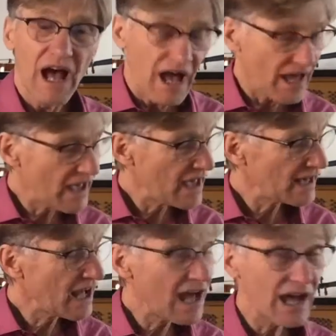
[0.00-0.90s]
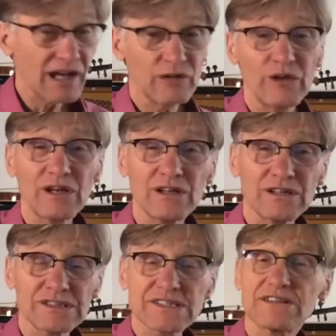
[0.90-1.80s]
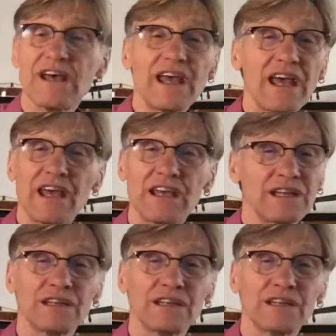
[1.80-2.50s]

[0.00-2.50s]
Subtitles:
and I will sing